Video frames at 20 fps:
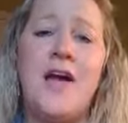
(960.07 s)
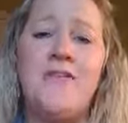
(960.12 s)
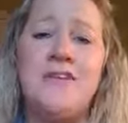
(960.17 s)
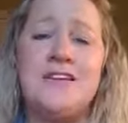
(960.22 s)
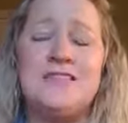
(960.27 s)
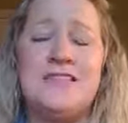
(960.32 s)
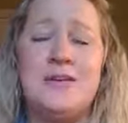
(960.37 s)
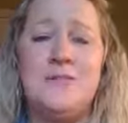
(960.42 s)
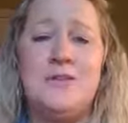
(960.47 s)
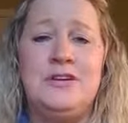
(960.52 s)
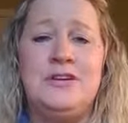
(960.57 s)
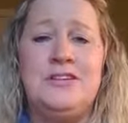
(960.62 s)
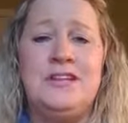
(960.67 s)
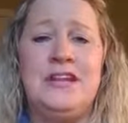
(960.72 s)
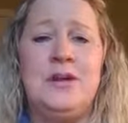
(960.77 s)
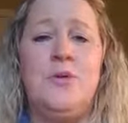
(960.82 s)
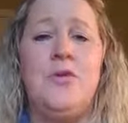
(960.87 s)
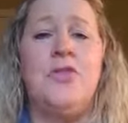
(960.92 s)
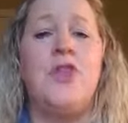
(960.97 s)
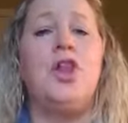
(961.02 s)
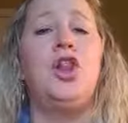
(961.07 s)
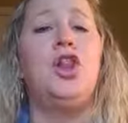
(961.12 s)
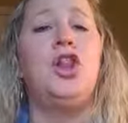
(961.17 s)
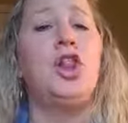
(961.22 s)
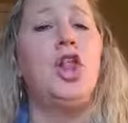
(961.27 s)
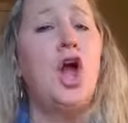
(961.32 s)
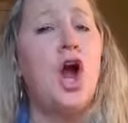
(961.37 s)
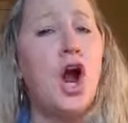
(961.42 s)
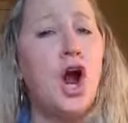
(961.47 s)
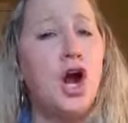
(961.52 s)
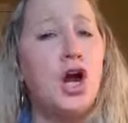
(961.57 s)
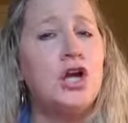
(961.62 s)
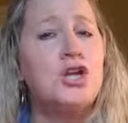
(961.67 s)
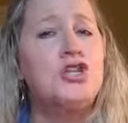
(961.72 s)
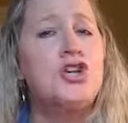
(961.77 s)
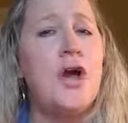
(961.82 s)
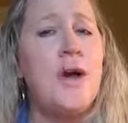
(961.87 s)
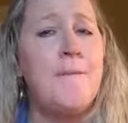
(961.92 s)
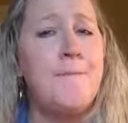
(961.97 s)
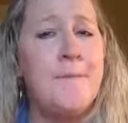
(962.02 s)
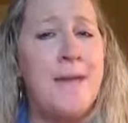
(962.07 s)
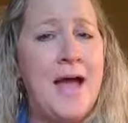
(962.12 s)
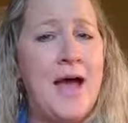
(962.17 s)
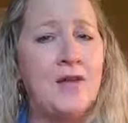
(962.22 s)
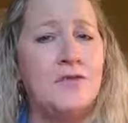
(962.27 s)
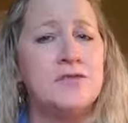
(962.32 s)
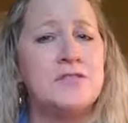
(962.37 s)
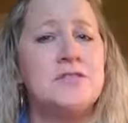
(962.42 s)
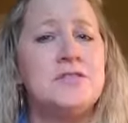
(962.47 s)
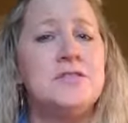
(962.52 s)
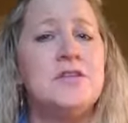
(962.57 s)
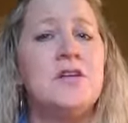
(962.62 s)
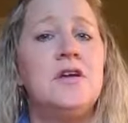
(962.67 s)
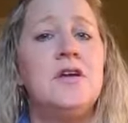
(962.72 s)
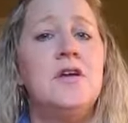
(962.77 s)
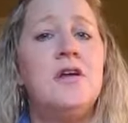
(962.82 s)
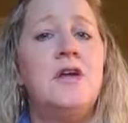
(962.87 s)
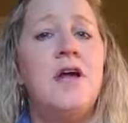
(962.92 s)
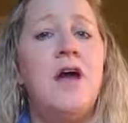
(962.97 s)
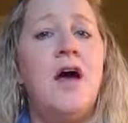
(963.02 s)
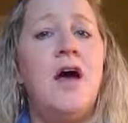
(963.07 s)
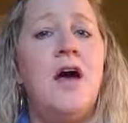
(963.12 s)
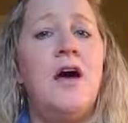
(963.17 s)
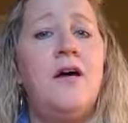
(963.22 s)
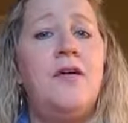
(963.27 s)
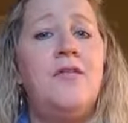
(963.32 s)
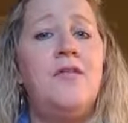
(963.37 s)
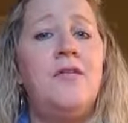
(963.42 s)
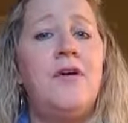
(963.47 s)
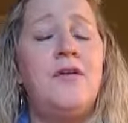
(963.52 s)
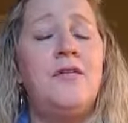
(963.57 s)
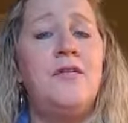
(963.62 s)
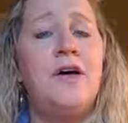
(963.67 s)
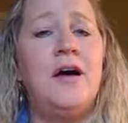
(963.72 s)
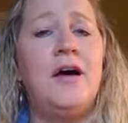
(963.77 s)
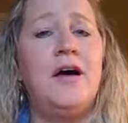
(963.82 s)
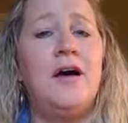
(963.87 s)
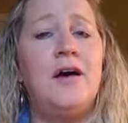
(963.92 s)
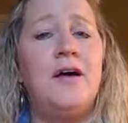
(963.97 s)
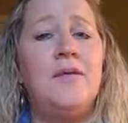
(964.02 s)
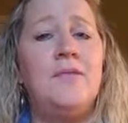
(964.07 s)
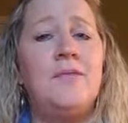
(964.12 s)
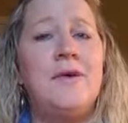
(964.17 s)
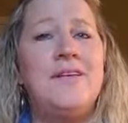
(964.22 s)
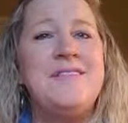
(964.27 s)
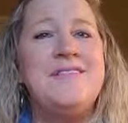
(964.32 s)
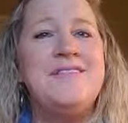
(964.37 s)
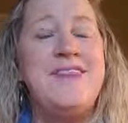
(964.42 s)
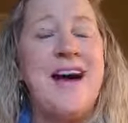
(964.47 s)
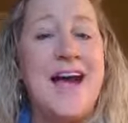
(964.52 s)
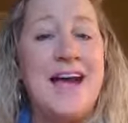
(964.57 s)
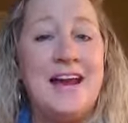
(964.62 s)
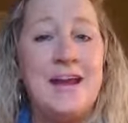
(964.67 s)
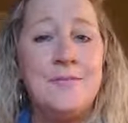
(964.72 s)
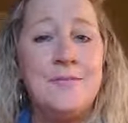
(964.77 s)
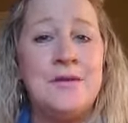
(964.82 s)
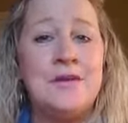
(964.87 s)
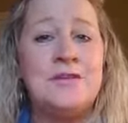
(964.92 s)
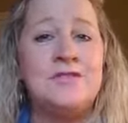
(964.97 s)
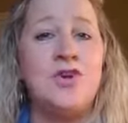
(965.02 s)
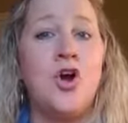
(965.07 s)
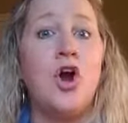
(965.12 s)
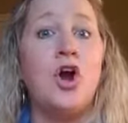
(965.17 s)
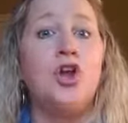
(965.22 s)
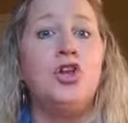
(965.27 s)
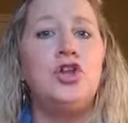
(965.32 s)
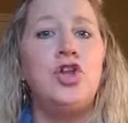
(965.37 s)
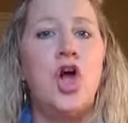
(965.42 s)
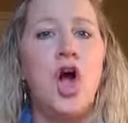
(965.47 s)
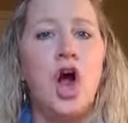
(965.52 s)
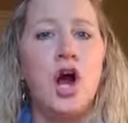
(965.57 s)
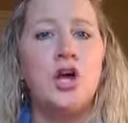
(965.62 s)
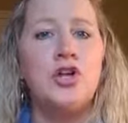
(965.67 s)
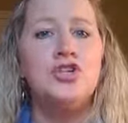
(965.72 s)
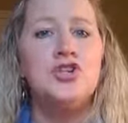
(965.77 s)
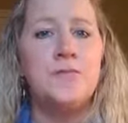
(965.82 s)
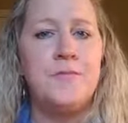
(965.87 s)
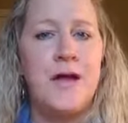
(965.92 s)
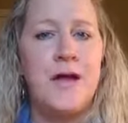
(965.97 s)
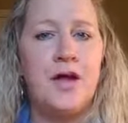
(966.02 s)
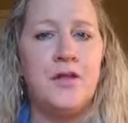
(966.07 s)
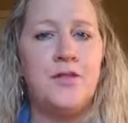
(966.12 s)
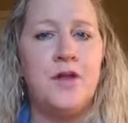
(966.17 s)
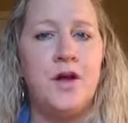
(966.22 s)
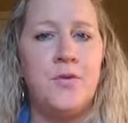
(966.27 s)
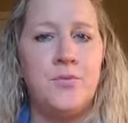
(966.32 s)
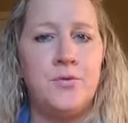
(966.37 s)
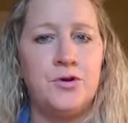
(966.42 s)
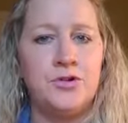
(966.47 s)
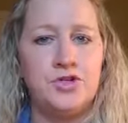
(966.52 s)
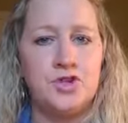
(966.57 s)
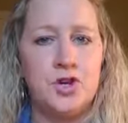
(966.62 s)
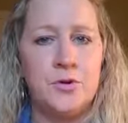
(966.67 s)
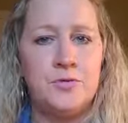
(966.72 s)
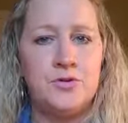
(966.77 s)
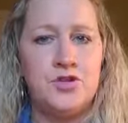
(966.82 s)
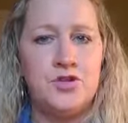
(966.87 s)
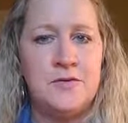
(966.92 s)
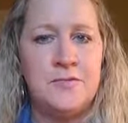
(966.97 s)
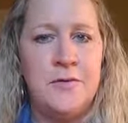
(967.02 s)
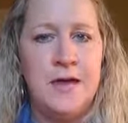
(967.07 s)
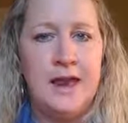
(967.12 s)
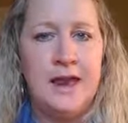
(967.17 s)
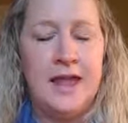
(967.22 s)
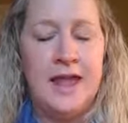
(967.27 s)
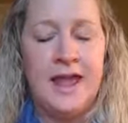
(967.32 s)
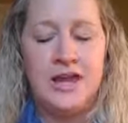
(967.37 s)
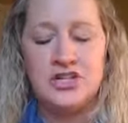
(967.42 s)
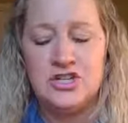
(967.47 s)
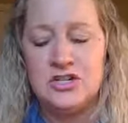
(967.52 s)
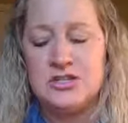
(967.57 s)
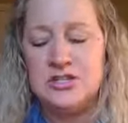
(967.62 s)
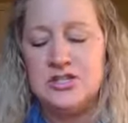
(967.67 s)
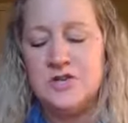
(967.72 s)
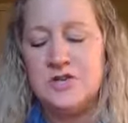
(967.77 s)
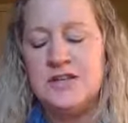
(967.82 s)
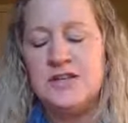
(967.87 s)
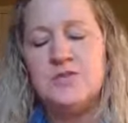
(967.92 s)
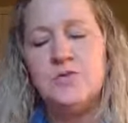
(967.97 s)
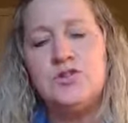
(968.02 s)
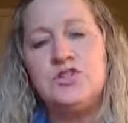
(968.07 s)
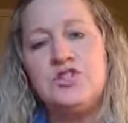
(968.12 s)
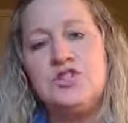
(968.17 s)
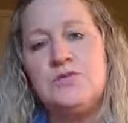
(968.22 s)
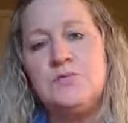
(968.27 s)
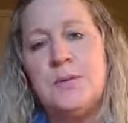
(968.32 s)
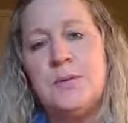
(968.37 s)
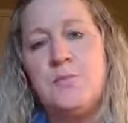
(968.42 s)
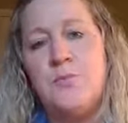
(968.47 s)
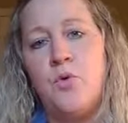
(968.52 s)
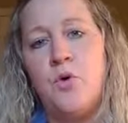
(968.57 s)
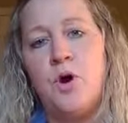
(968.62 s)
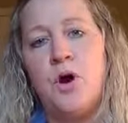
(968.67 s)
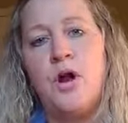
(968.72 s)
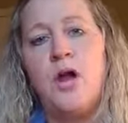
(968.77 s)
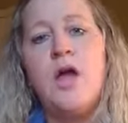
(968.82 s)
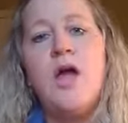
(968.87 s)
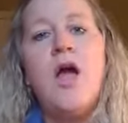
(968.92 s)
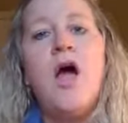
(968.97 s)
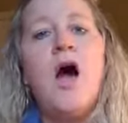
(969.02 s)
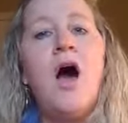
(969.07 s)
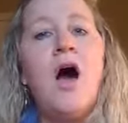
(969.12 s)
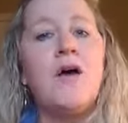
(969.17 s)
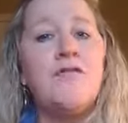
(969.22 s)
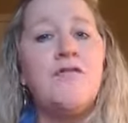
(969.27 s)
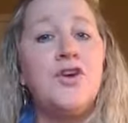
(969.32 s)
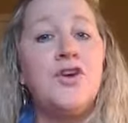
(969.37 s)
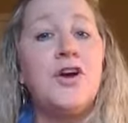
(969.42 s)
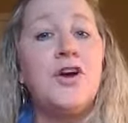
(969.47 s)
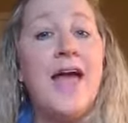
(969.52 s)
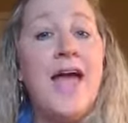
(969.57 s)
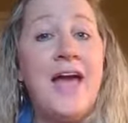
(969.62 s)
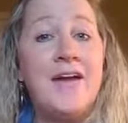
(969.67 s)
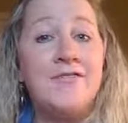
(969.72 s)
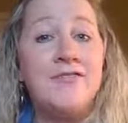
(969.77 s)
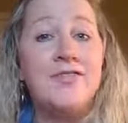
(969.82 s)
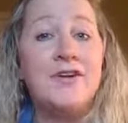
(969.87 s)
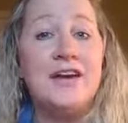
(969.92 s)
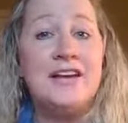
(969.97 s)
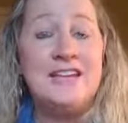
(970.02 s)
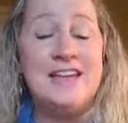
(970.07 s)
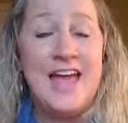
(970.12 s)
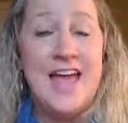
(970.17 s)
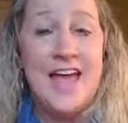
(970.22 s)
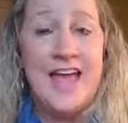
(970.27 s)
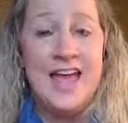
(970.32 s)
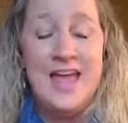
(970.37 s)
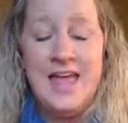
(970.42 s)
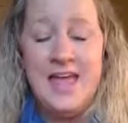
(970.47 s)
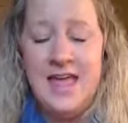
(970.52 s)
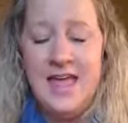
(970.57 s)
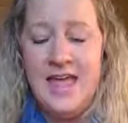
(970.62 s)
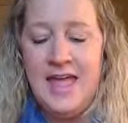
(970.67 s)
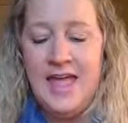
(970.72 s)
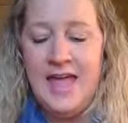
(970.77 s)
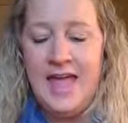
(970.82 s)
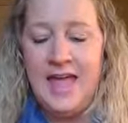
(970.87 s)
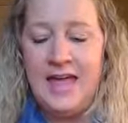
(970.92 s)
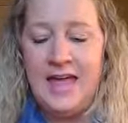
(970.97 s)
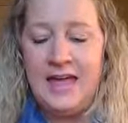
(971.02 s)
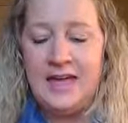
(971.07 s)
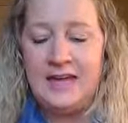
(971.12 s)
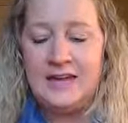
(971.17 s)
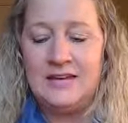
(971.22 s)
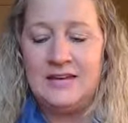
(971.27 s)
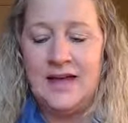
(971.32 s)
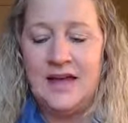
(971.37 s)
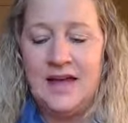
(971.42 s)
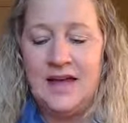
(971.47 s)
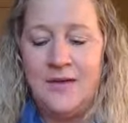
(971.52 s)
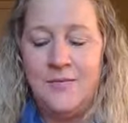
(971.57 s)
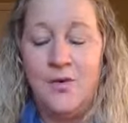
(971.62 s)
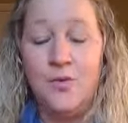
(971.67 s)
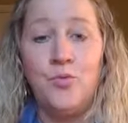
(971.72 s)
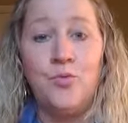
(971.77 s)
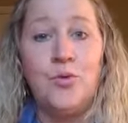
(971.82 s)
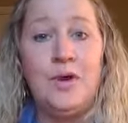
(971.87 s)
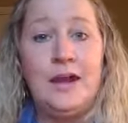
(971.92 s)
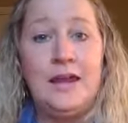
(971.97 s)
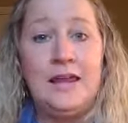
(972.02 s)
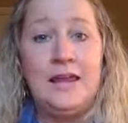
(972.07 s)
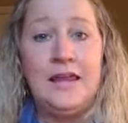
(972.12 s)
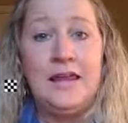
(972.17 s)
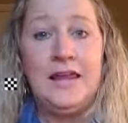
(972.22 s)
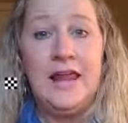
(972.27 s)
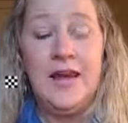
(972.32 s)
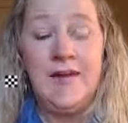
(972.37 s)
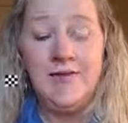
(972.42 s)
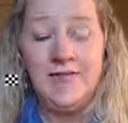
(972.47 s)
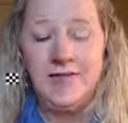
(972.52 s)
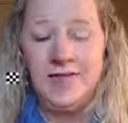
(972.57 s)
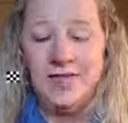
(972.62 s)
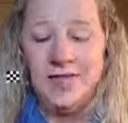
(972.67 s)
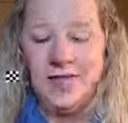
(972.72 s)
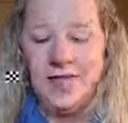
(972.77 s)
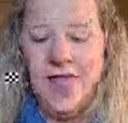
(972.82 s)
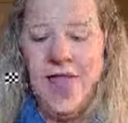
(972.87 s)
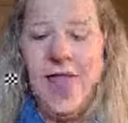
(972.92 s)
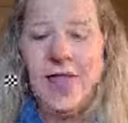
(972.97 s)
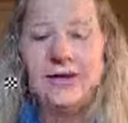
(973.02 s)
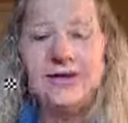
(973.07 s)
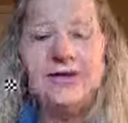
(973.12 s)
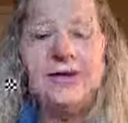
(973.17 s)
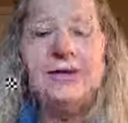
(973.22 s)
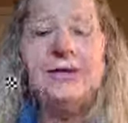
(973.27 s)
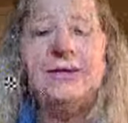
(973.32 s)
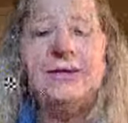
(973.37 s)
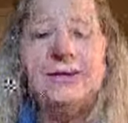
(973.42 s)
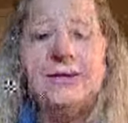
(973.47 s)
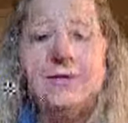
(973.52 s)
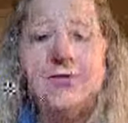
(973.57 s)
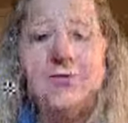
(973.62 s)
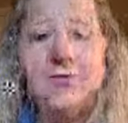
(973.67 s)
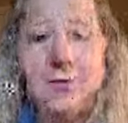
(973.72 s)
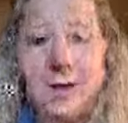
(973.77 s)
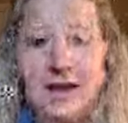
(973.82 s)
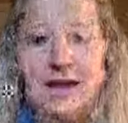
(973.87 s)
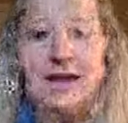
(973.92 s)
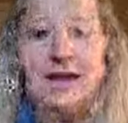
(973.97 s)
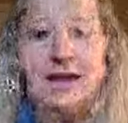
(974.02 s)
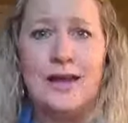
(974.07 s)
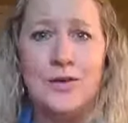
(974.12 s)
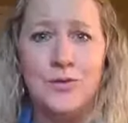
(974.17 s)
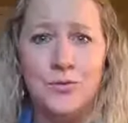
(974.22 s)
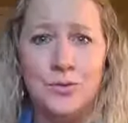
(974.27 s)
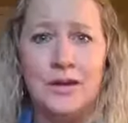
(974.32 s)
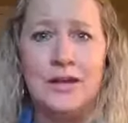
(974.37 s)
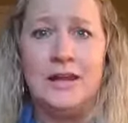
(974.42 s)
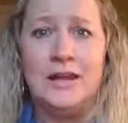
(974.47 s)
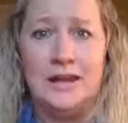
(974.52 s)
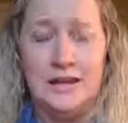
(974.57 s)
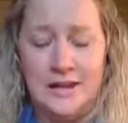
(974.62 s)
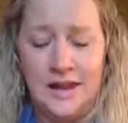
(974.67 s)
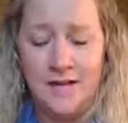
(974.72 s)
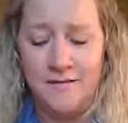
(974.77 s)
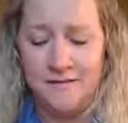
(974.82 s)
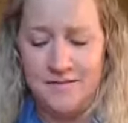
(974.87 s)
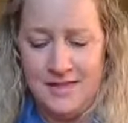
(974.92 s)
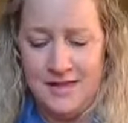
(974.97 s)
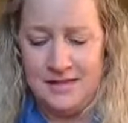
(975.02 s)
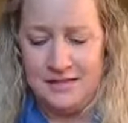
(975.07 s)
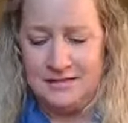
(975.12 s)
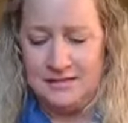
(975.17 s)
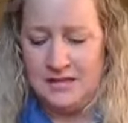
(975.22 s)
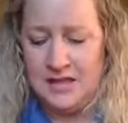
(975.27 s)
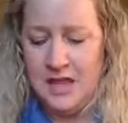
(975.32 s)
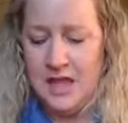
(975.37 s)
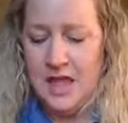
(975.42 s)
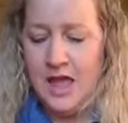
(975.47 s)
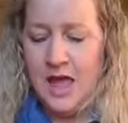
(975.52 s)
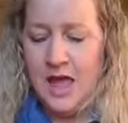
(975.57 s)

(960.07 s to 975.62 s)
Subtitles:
having someone dealing with large amounts of vitamins or large amount of prescription medication. So this would just be more of your everyday, and really love this. Actually, really, really love this.